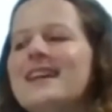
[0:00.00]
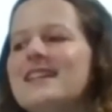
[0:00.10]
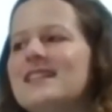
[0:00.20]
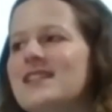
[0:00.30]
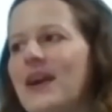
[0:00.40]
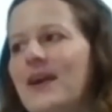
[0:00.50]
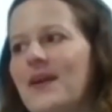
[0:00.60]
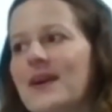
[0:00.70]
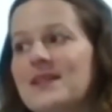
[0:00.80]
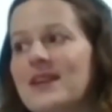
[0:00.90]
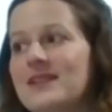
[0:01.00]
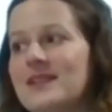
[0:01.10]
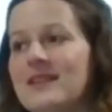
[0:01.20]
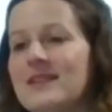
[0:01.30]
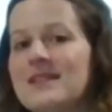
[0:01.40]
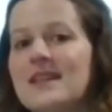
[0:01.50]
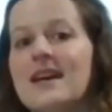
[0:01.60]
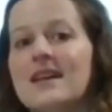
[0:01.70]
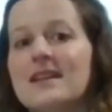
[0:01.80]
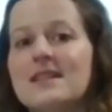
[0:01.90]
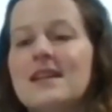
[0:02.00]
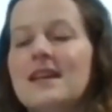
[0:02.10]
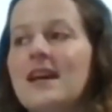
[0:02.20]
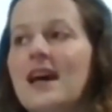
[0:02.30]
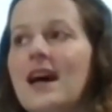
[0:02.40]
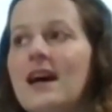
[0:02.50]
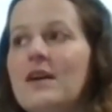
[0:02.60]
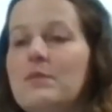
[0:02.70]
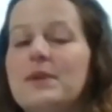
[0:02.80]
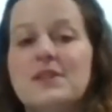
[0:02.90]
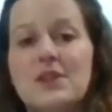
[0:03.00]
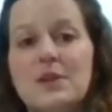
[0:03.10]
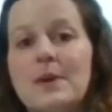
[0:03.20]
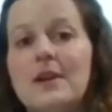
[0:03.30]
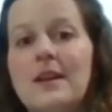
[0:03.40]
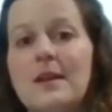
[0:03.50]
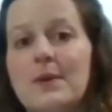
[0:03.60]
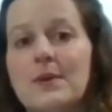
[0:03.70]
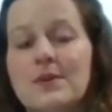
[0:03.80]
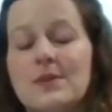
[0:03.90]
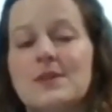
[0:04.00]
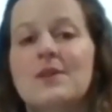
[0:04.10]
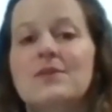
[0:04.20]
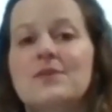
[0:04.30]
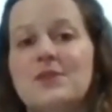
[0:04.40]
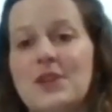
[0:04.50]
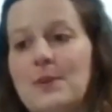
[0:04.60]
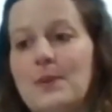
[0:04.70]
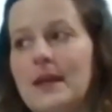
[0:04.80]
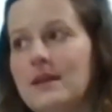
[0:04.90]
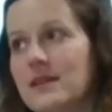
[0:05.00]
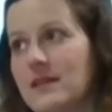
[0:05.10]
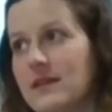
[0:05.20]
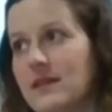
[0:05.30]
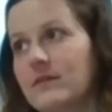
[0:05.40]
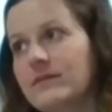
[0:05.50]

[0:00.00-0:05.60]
So I totally understand, but do put a limit on yourself of 2 weeks.